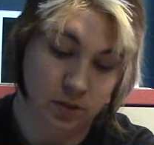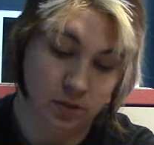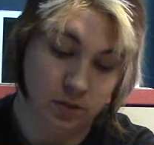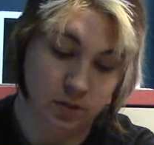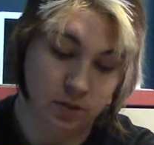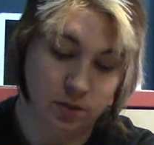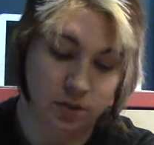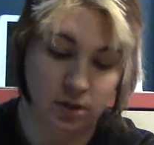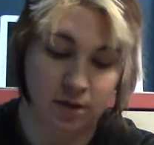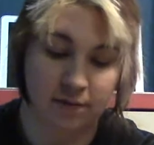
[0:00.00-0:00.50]

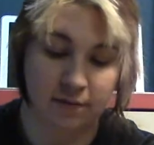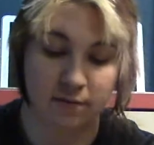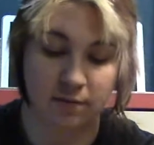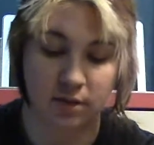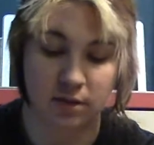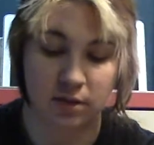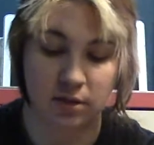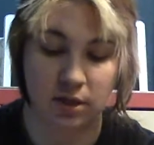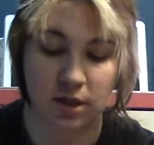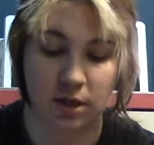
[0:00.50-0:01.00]
Soft
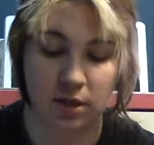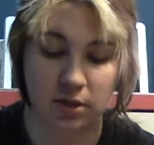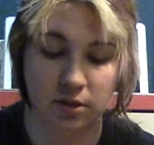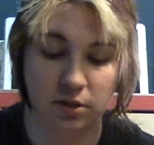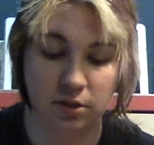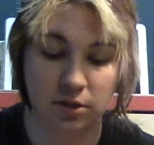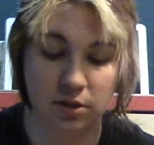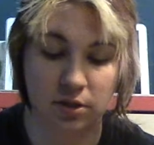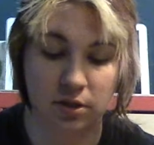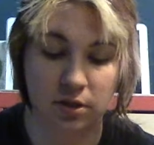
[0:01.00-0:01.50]

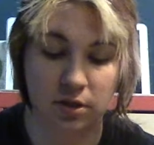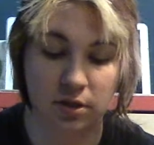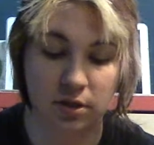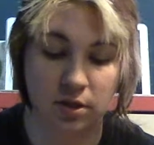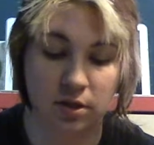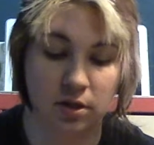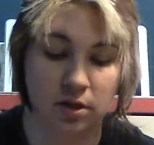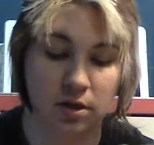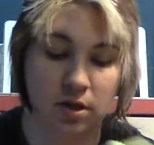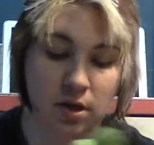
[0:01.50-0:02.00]
Touch
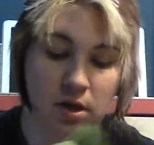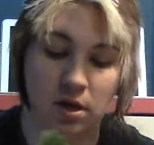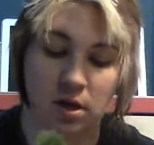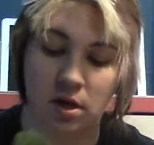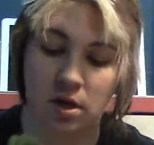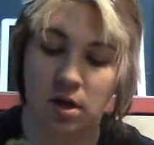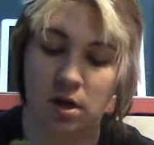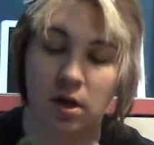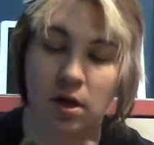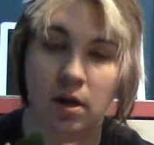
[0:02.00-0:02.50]

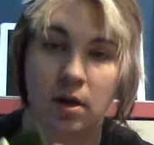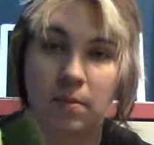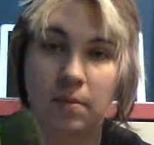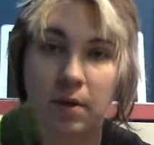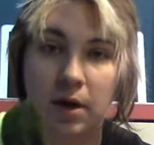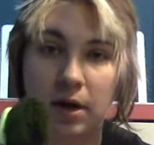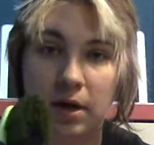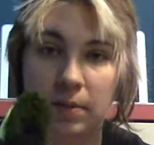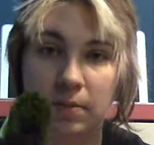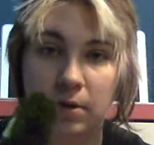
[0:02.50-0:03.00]

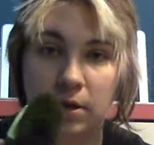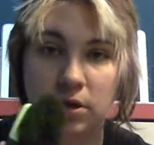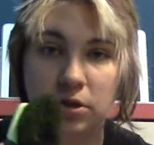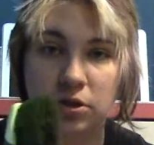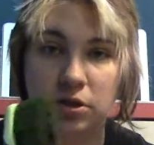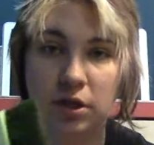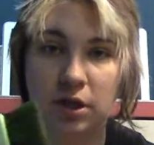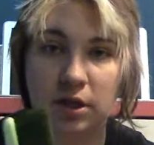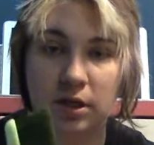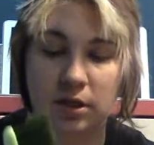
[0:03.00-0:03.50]
body
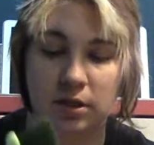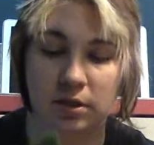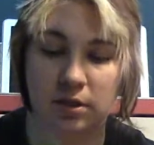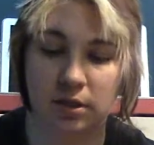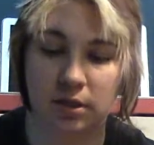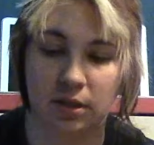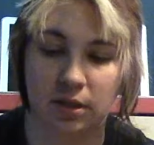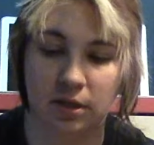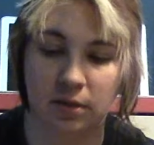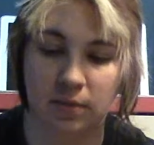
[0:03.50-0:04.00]
brush, and it's
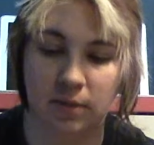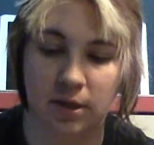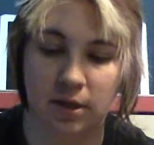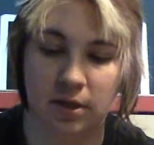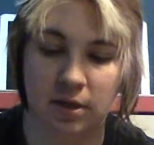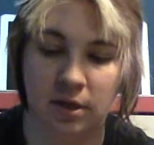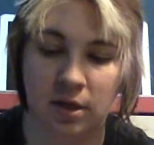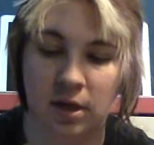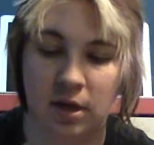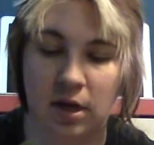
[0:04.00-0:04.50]
a little bit,
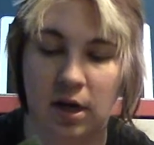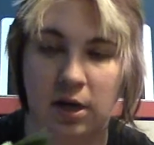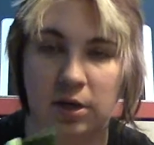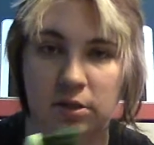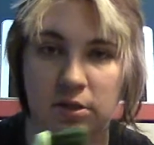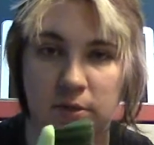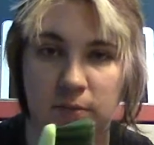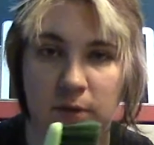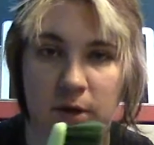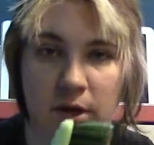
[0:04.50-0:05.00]
I
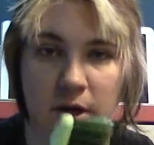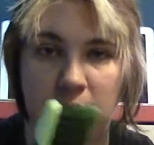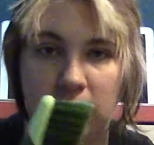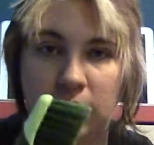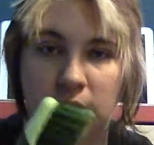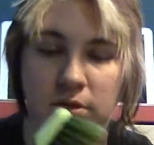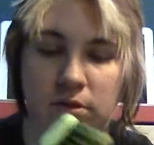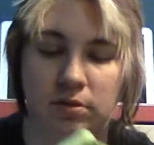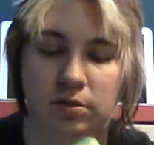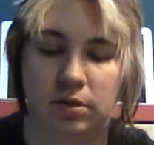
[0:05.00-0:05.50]
just bought it
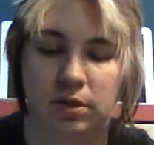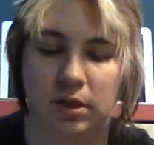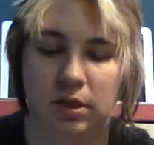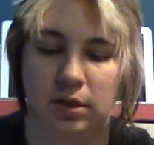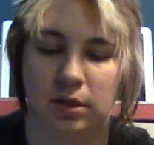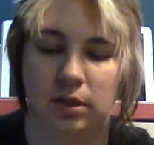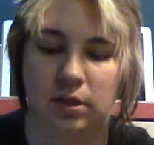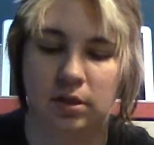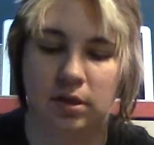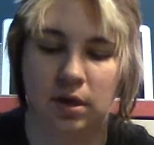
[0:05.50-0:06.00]
in New
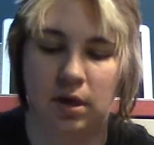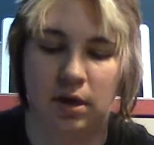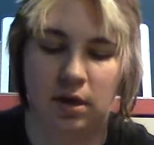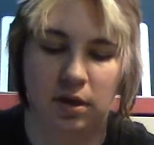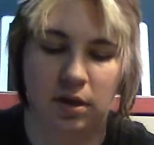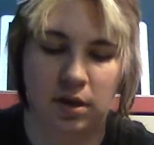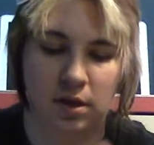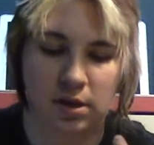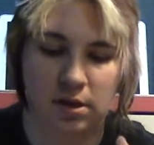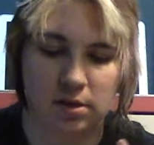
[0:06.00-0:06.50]
Zealand. I
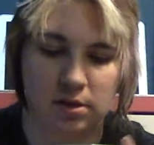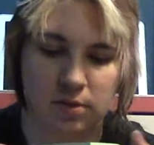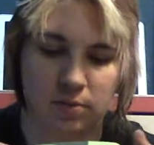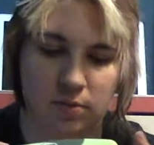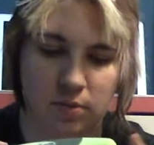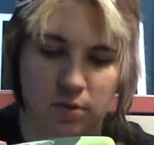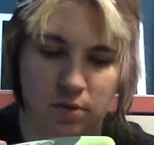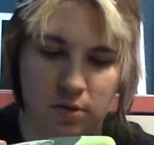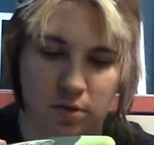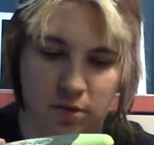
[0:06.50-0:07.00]
think it's
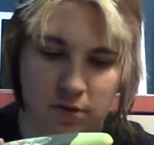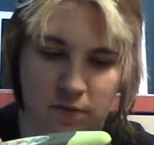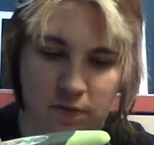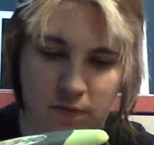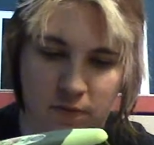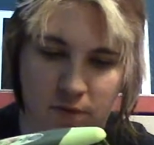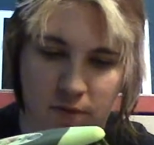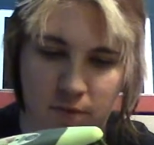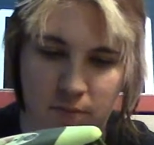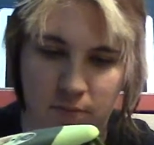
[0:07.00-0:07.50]
imported
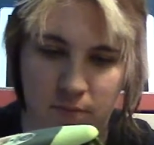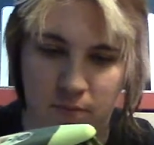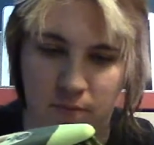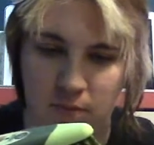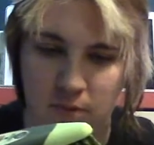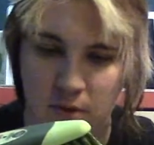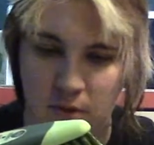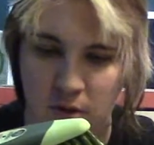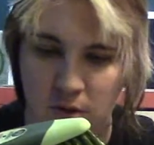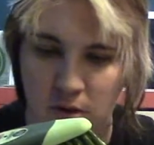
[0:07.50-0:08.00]
from
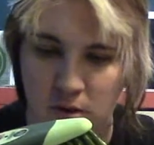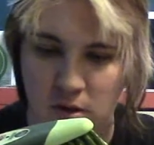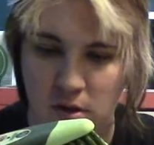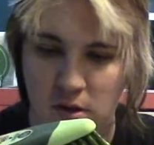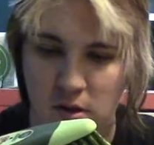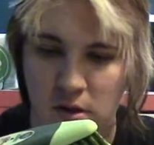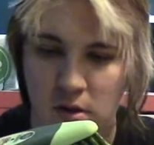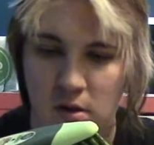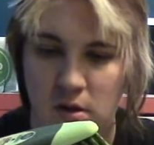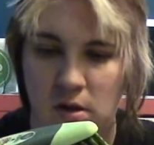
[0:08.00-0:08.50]

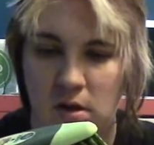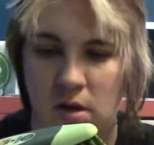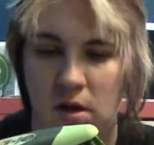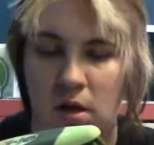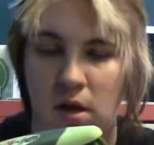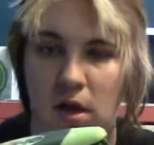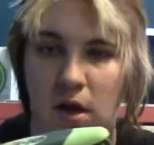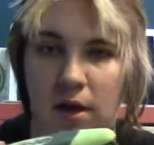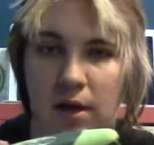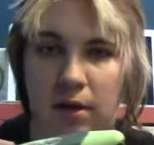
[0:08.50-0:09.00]

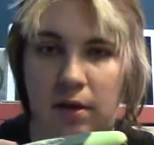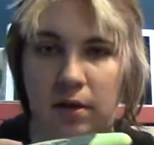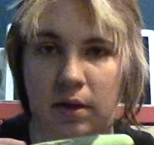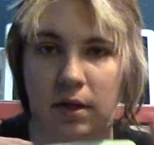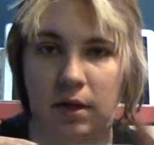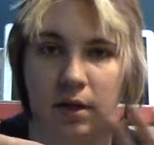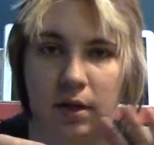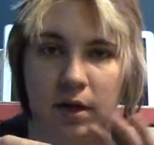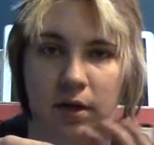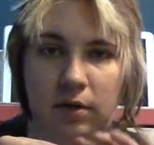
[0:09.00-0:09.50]

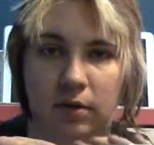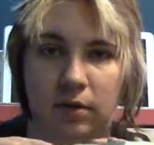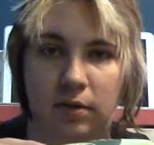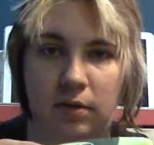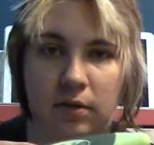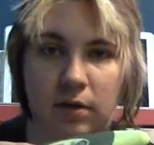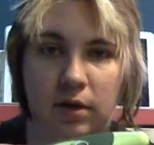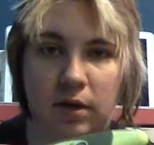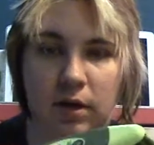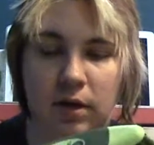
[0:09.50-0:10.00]
England. I know you
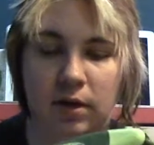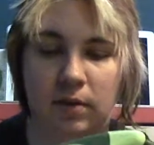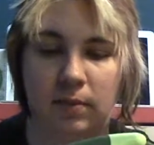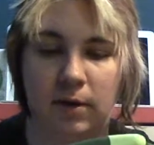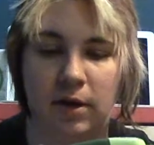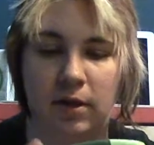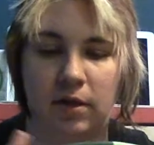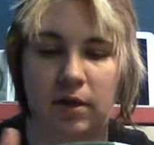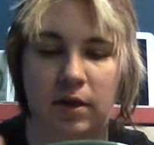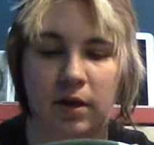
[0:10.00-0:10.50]
can get them,
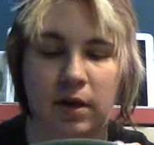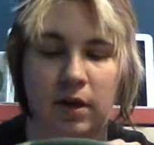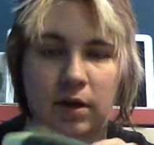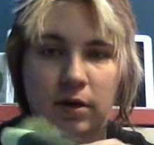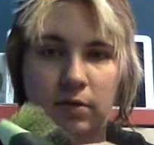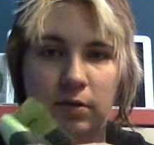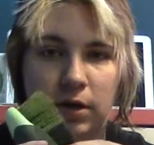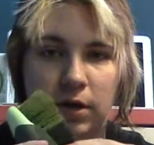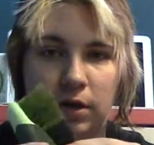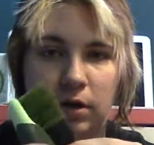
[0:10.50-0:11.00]
I think, at
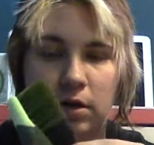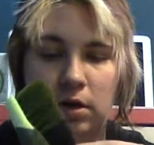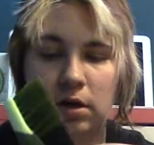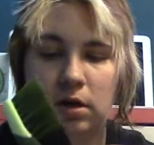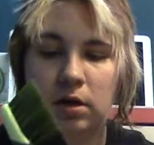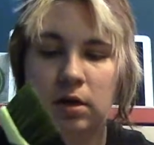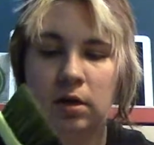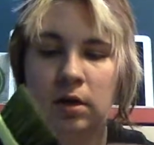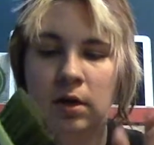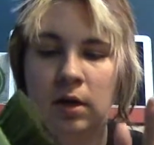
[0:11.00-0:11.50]
Greenhawk,
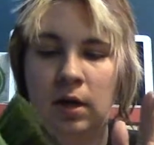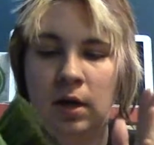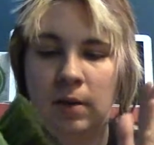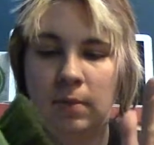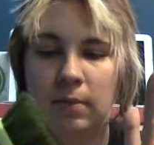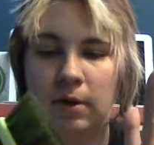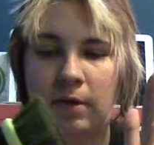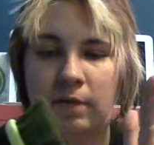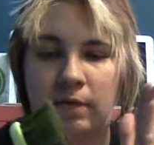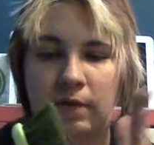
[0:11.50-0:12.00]

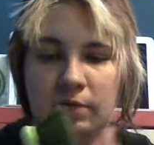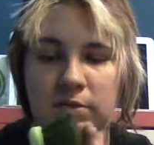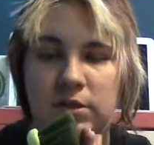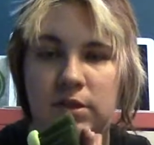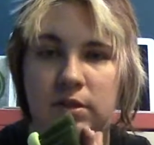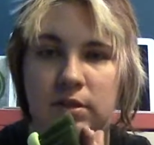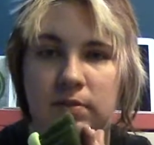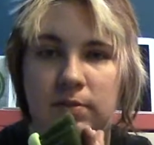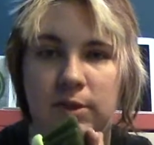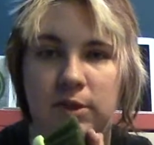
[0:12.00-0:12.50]
but I've never
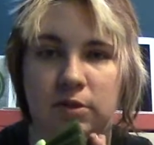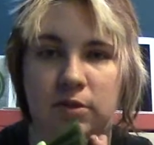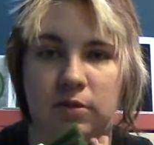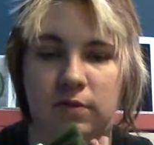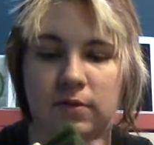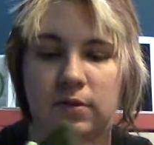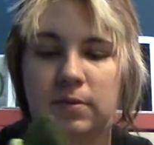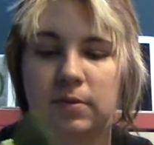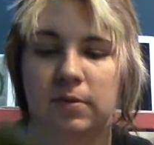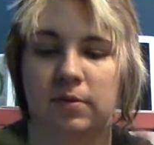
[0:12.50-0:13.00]
seen them at
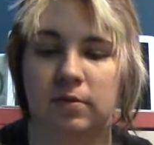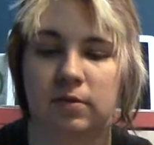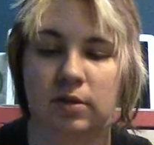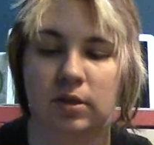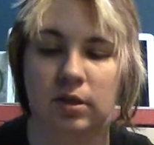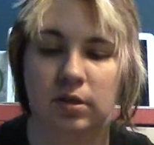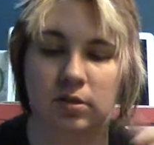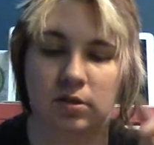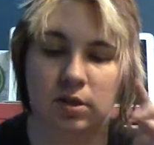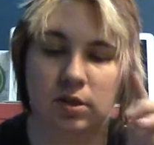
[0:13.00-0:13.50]
Dover before.
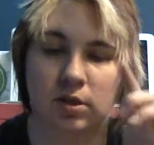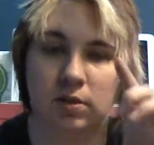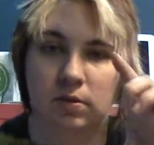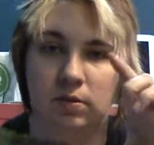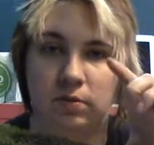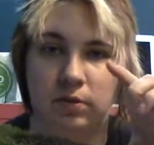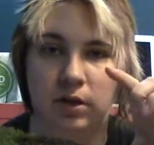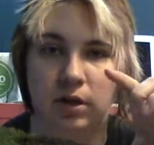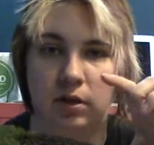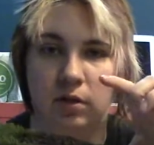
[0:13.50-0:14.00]
There's also a
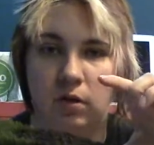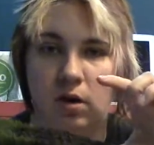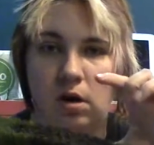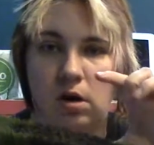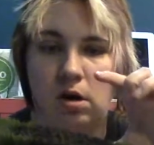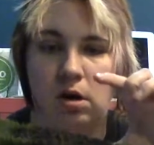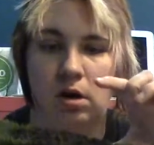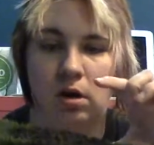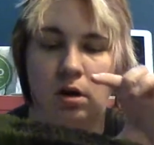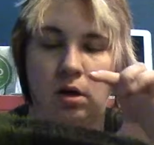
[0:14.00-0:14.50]
really
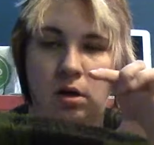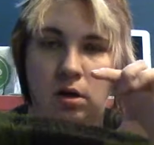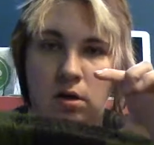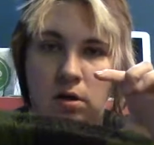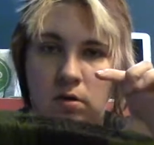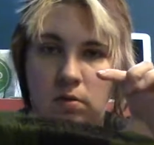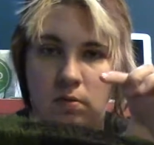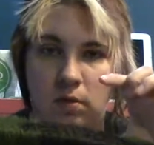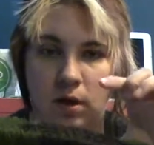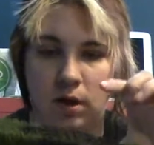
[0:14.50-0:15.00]
long
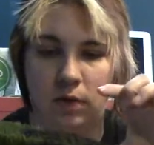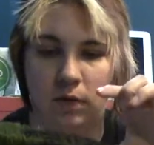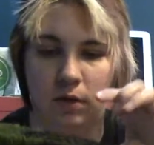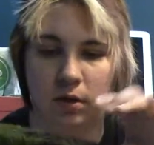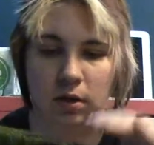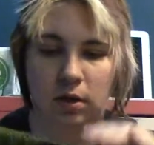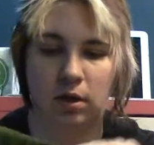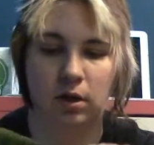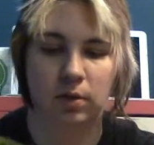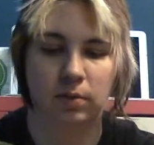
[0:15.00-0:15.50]
one with
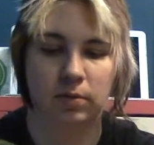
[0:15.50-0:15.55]
long